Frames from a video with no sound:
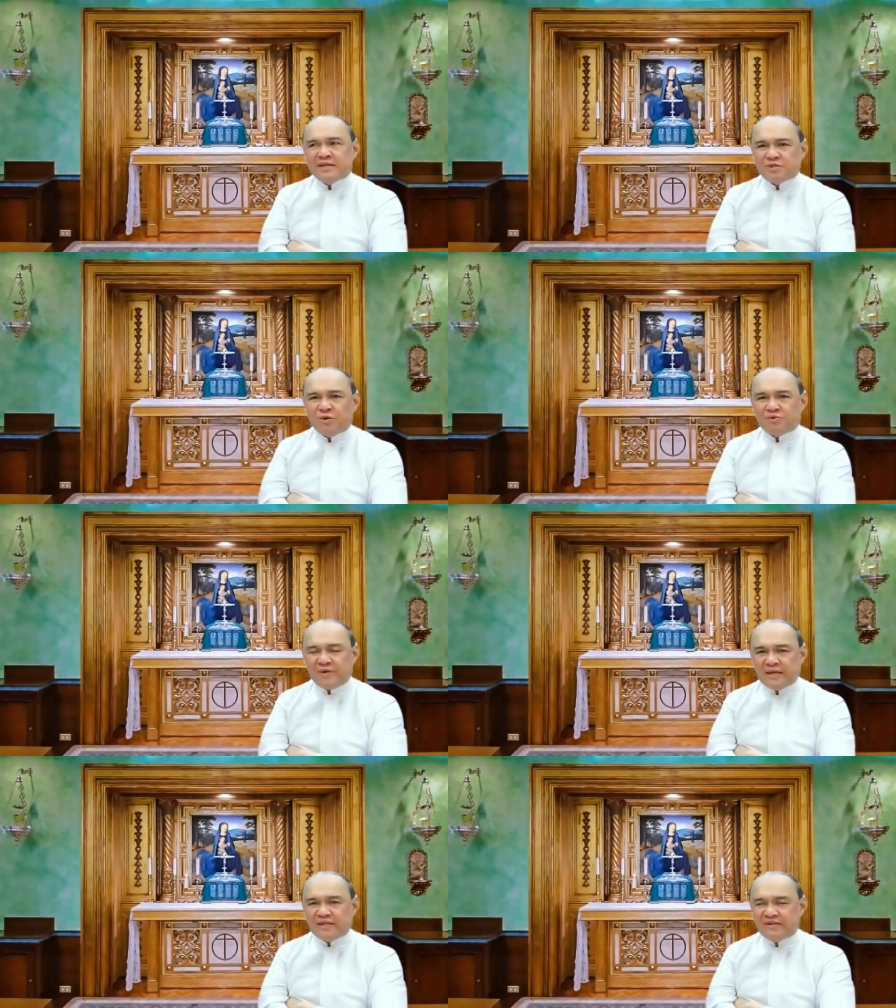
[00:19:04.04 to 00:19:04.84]
own
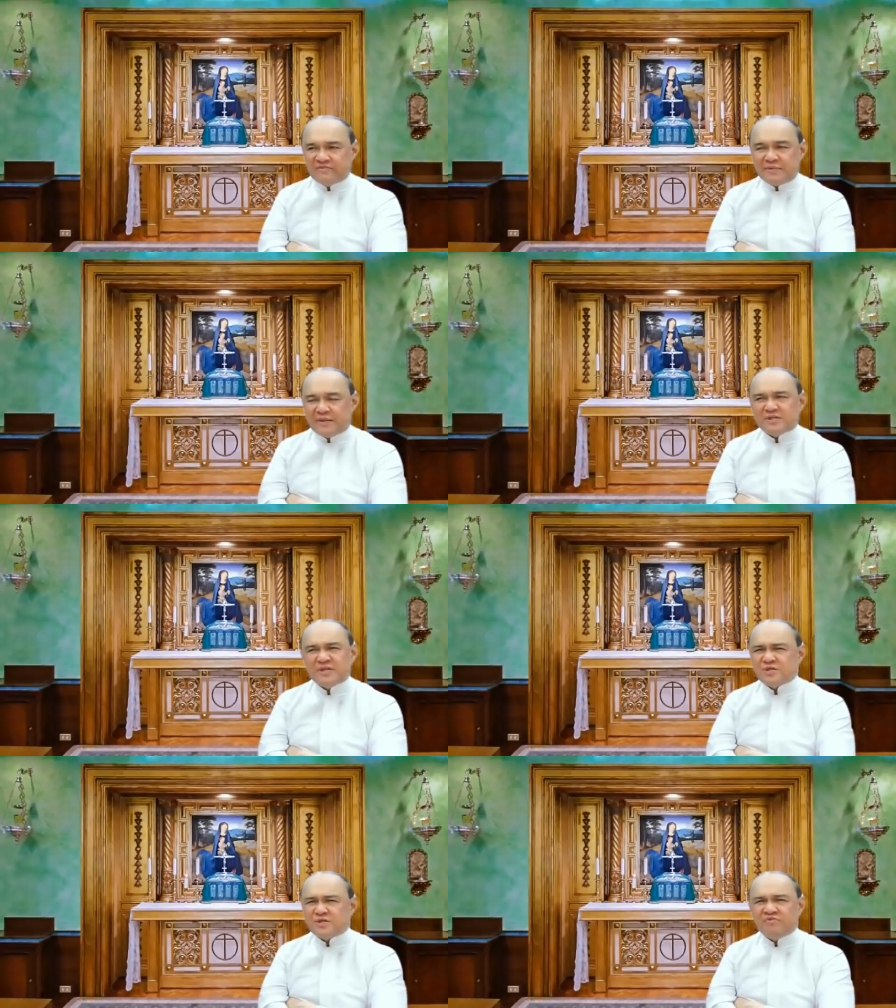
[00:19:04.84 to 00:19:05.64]
relatives because they're
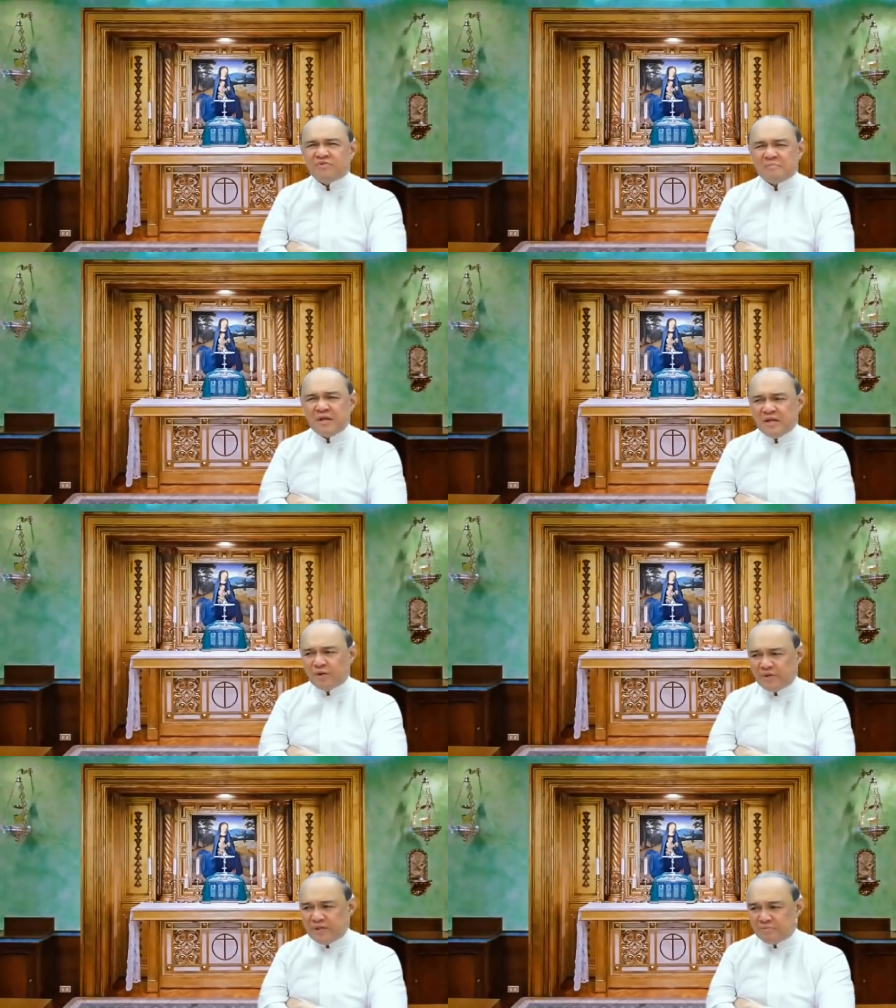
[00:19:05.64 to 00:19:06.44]
so familiar
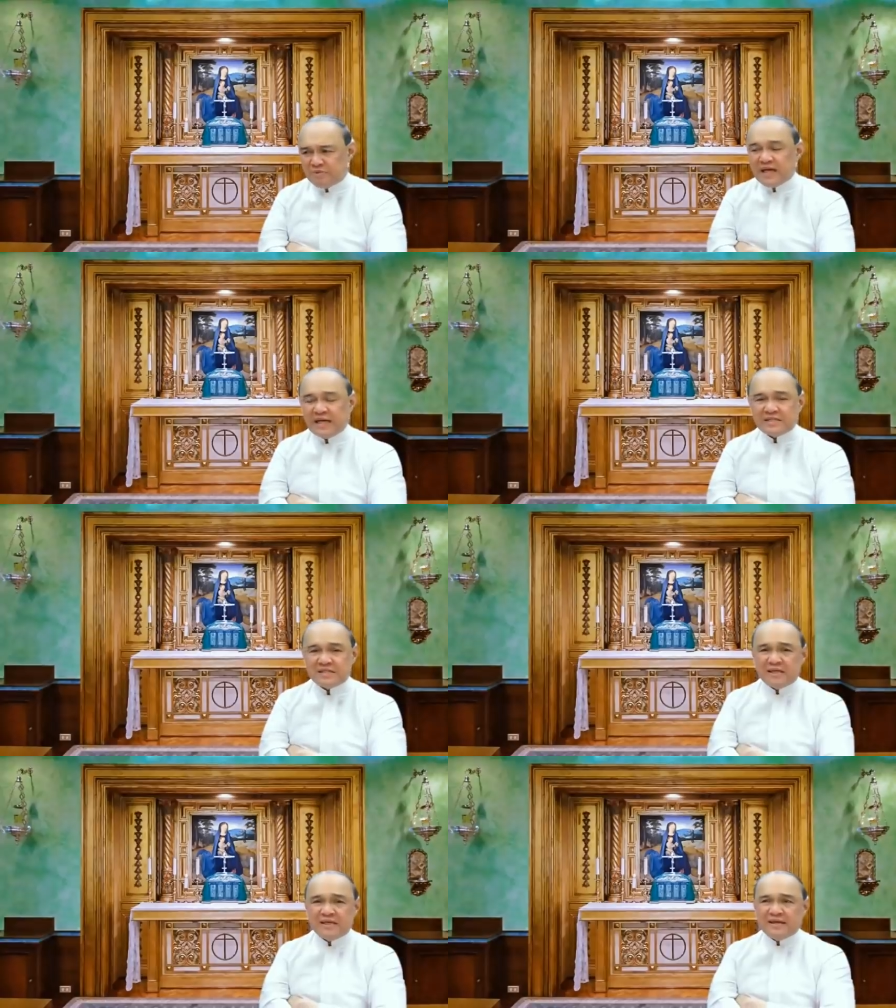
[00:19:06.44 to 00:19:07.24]
with him
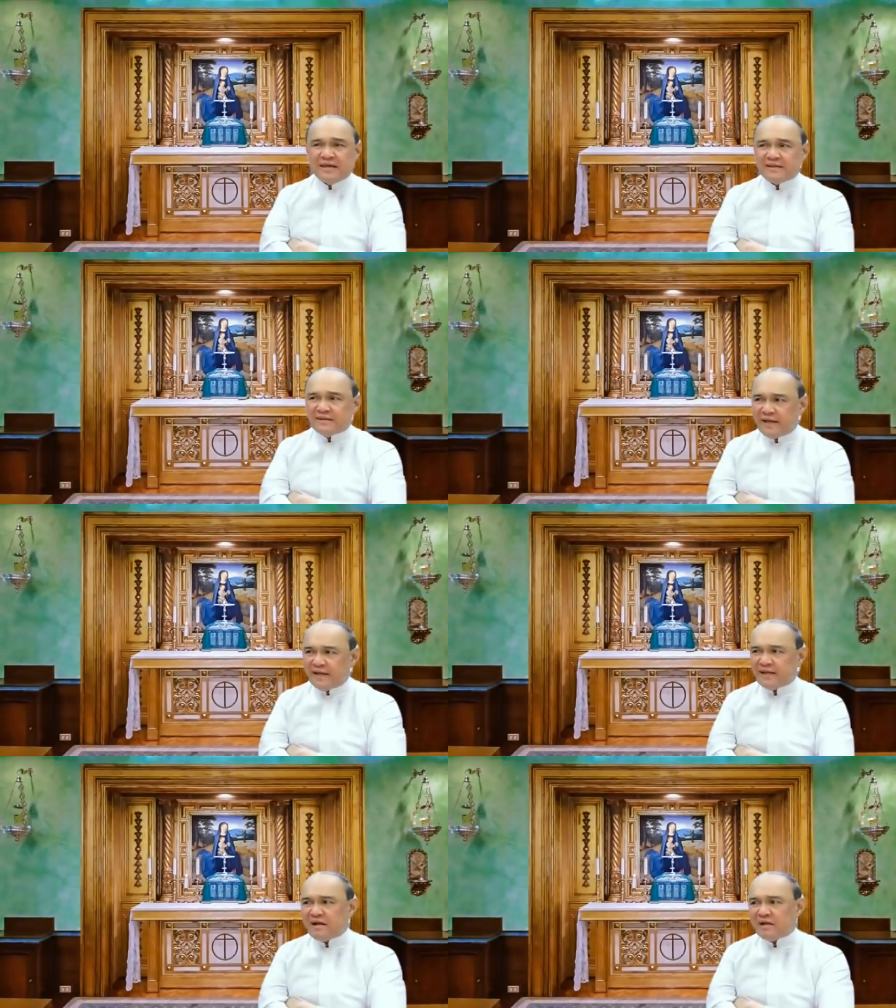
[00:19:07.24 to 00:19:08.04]
precisely and they
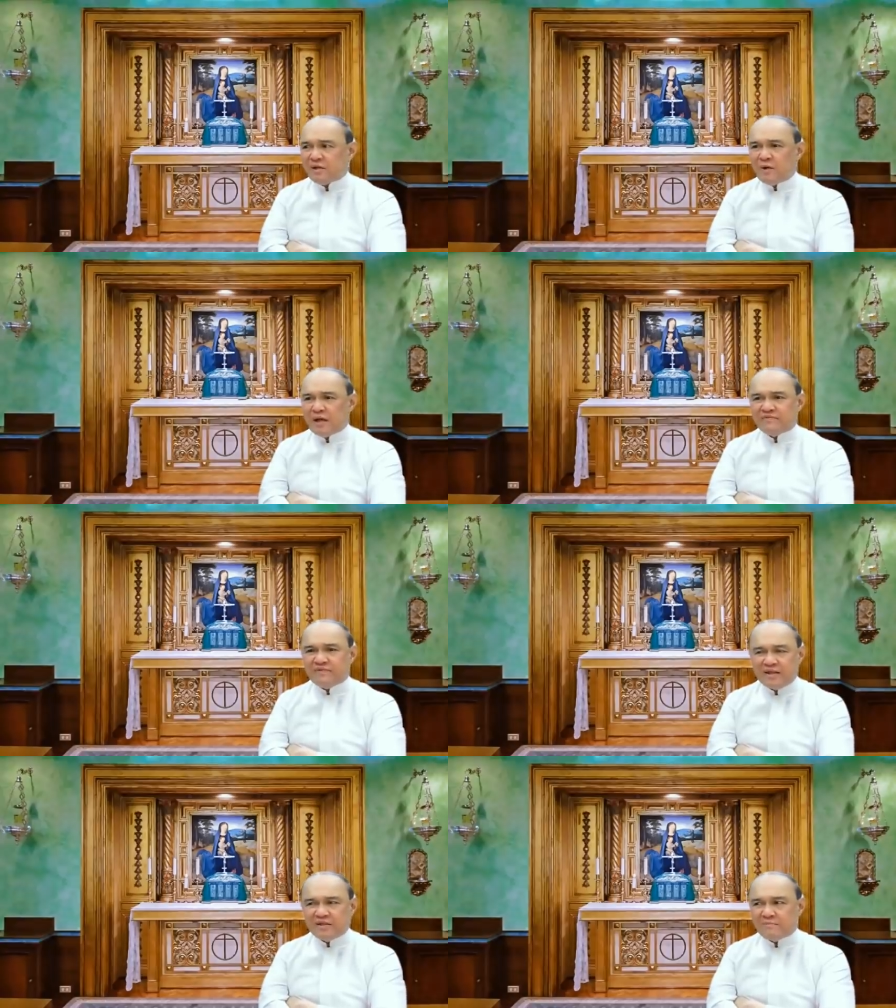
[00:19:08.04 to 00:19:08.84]
cannot quite
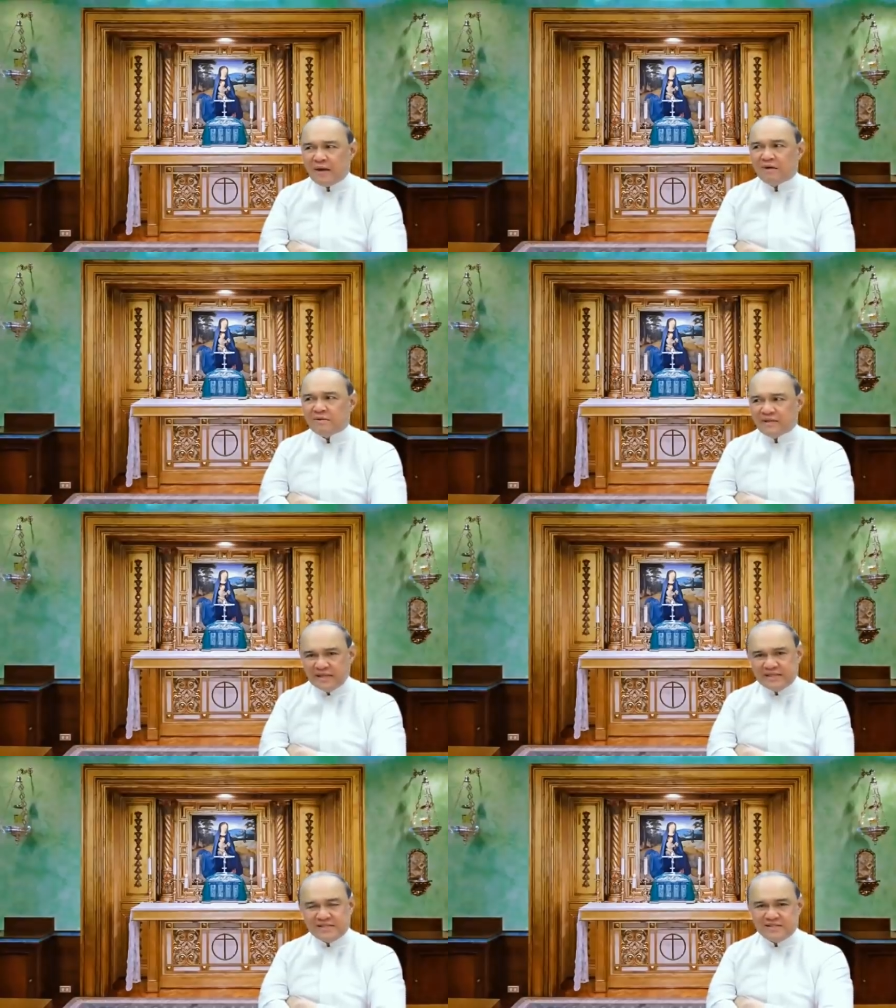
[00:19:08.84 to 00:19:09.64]
fathom how
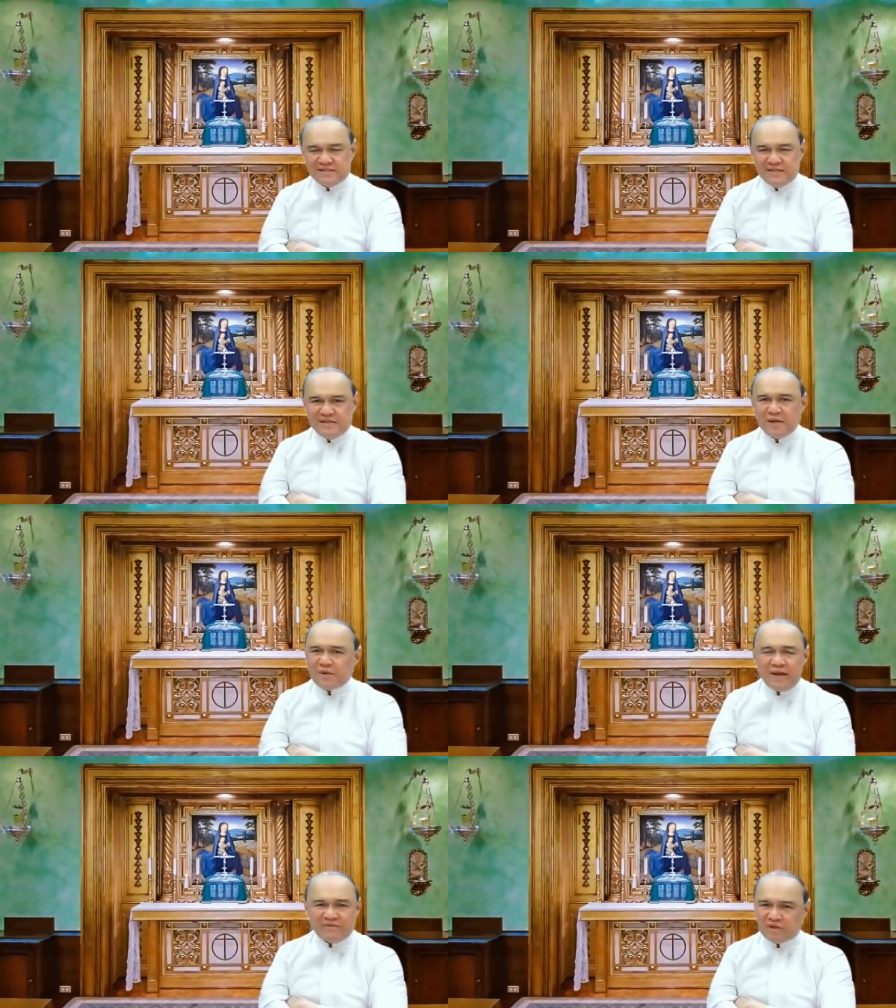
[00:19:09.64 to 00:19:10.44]
this and we
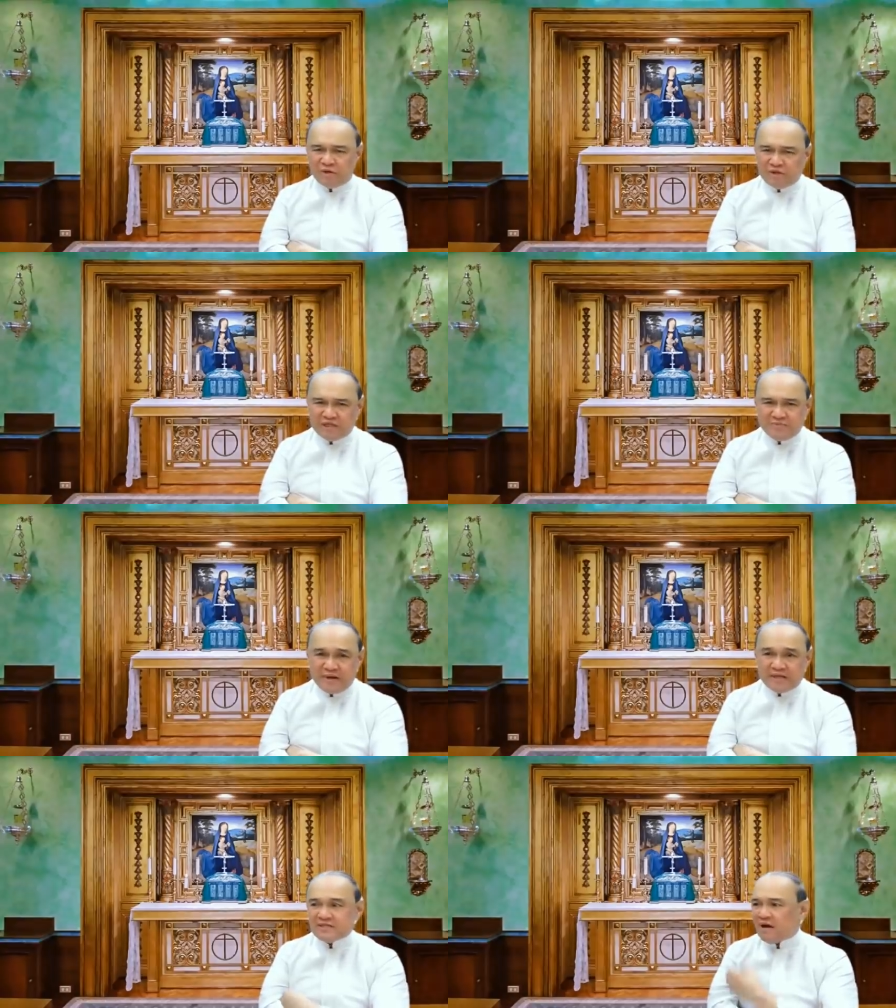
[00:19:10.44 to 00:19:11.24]
have their own
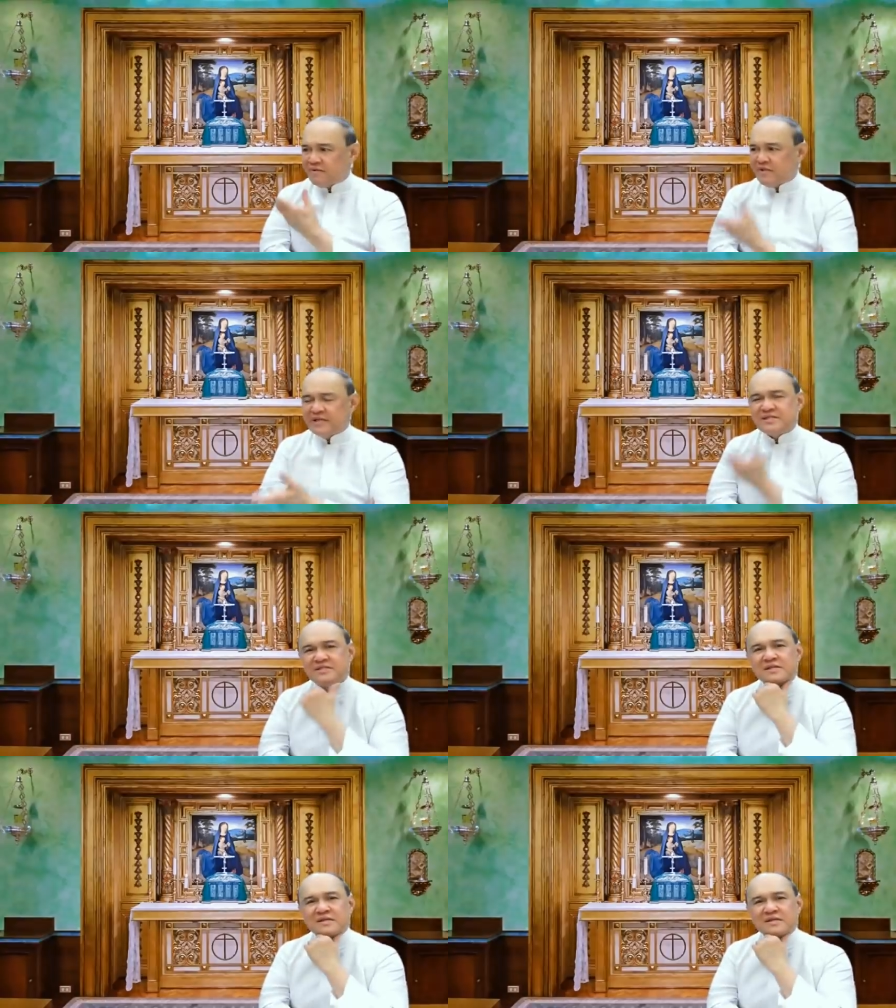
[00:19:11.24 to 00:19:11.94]
experience how this